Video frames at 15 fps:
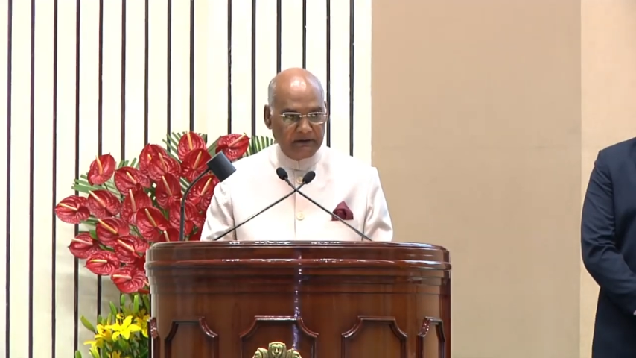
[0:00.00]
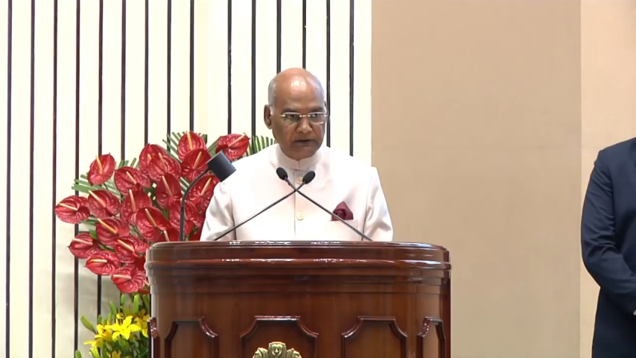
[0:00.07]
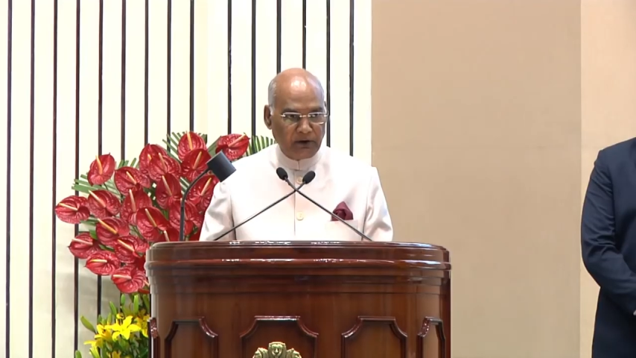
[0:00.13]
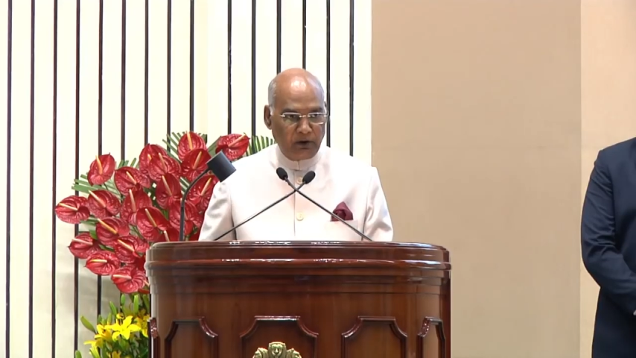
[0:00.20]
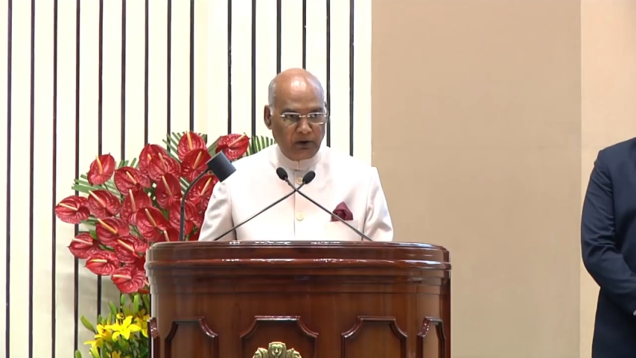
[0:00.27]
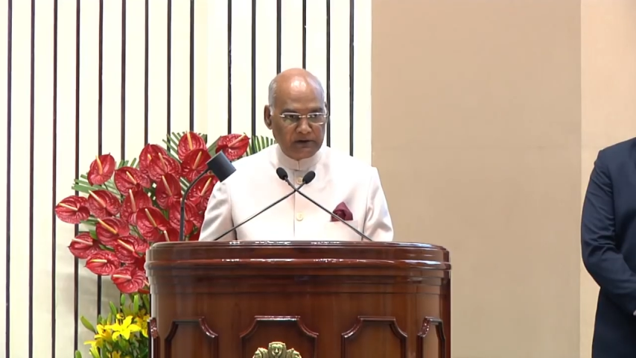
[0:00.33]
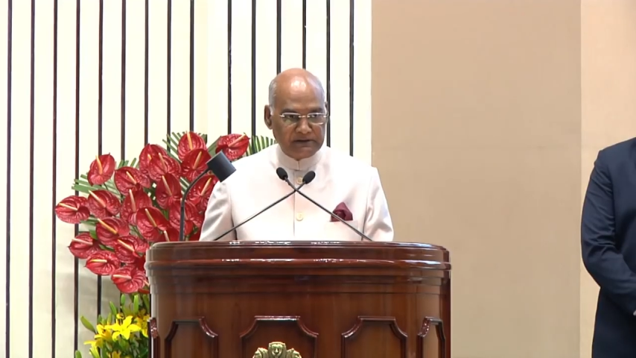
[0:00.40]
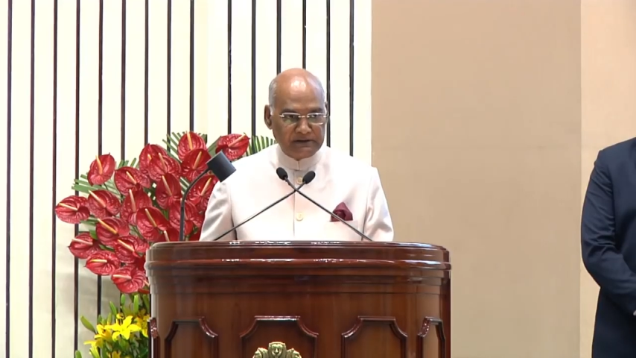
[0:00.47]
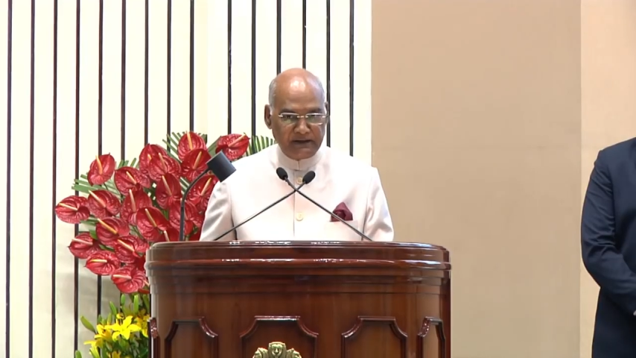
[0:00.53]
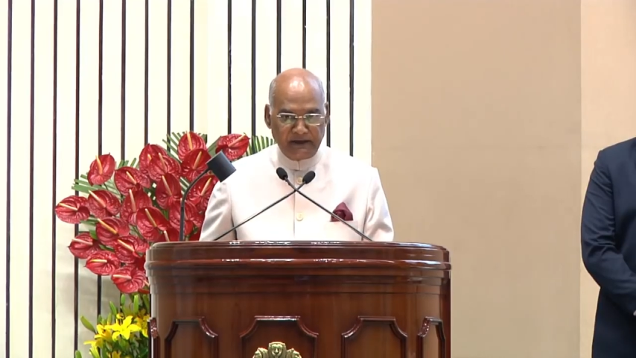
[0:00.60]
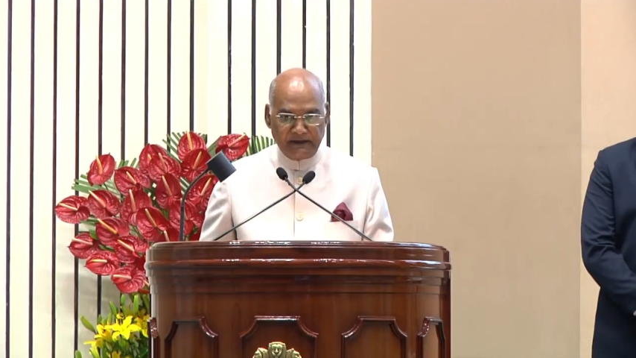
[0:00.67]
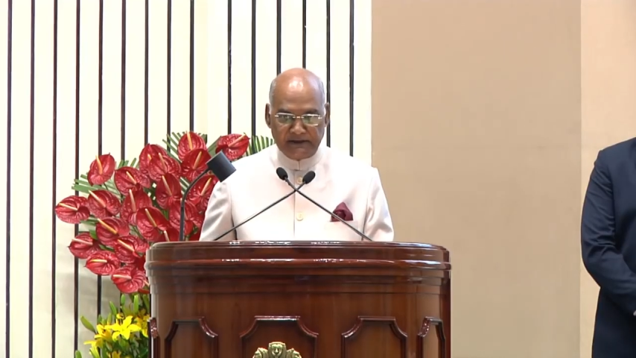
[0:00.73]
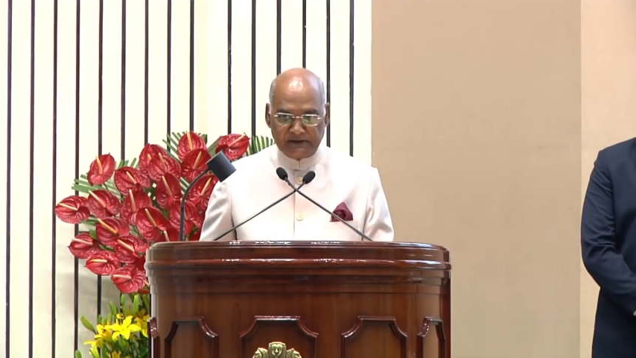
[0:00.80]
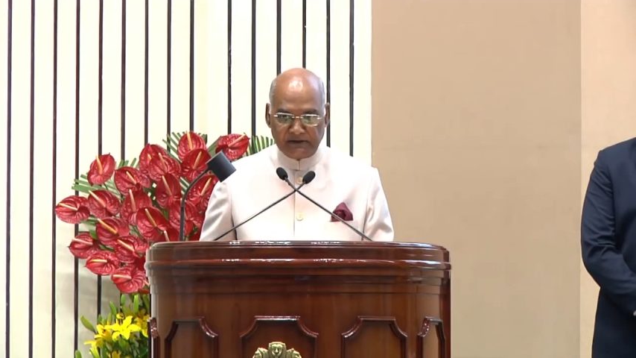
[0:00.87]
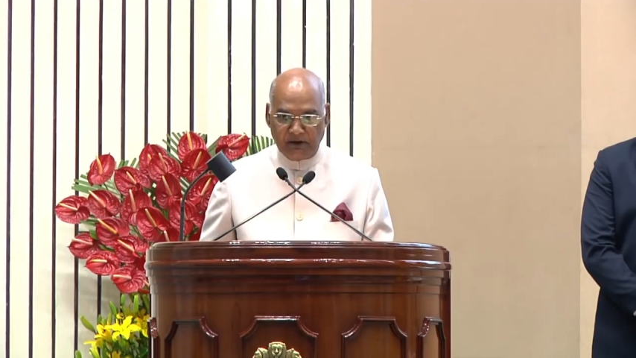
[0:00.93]
thoughts
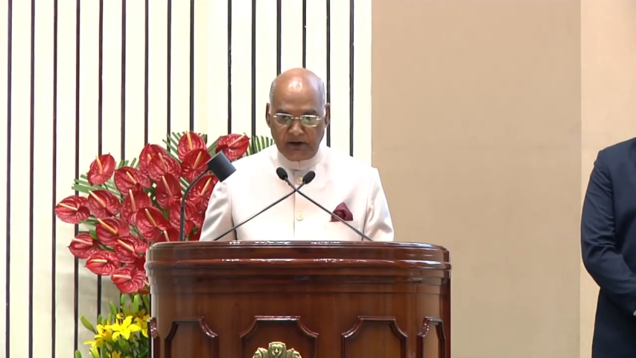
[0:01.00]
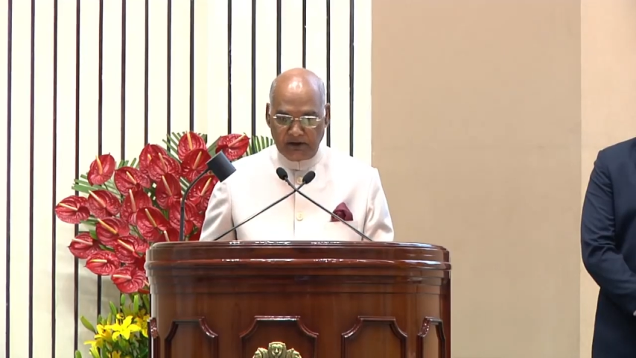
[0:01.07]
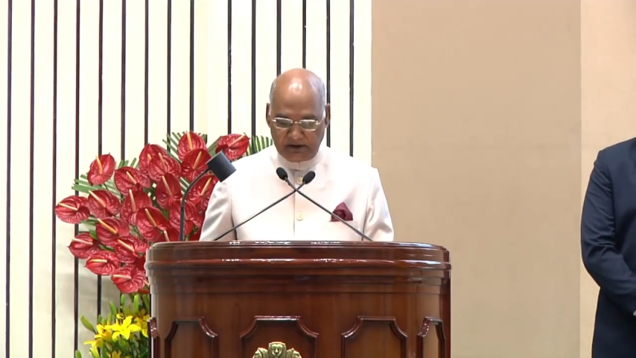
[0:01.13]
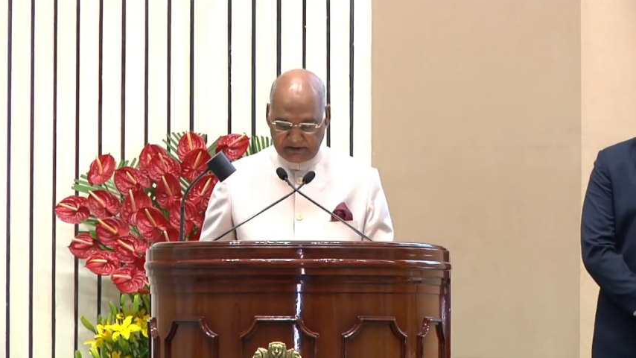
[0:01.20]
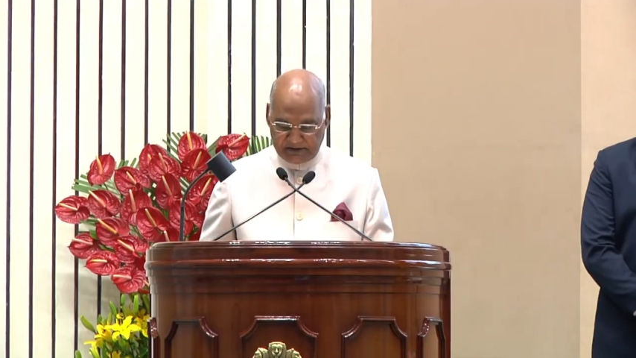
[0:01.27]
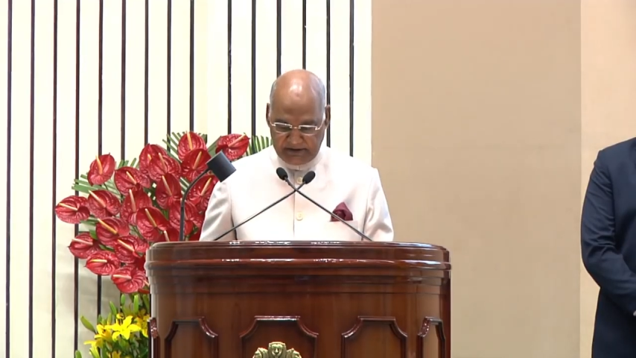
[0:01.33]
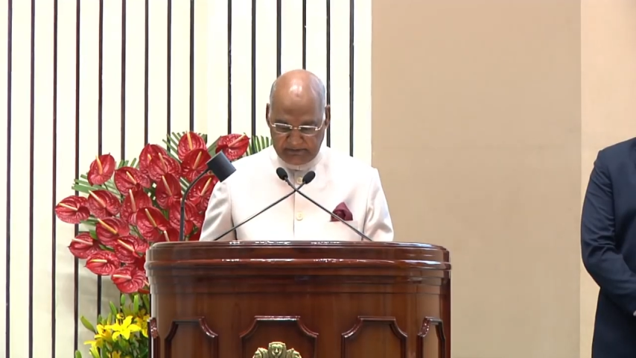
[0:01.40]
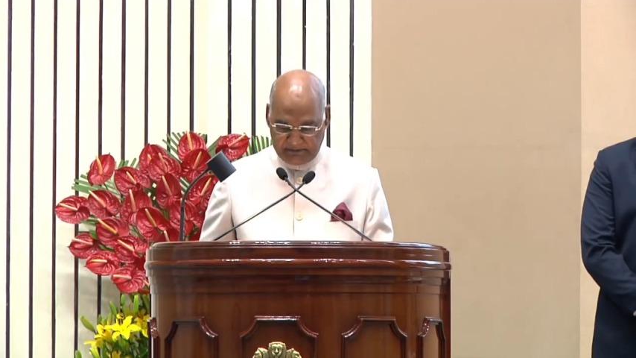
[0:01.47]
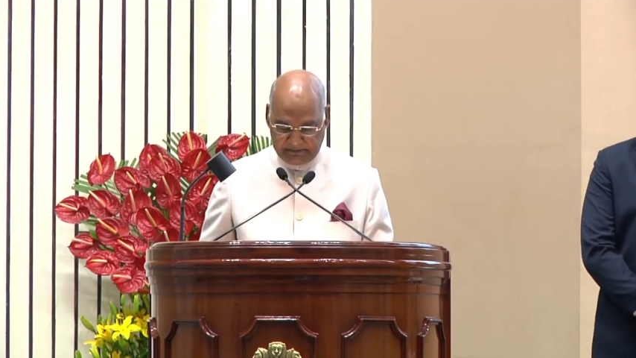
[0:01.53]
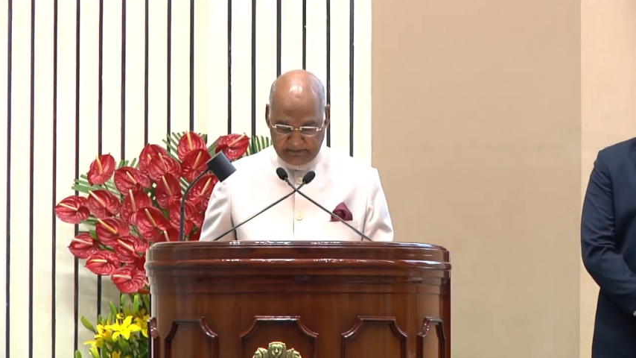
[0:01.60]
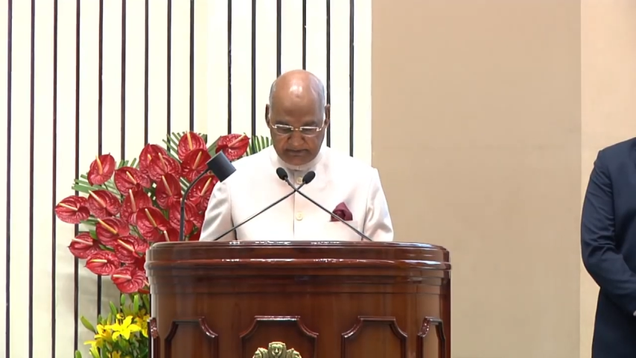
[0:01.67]
and scholarship,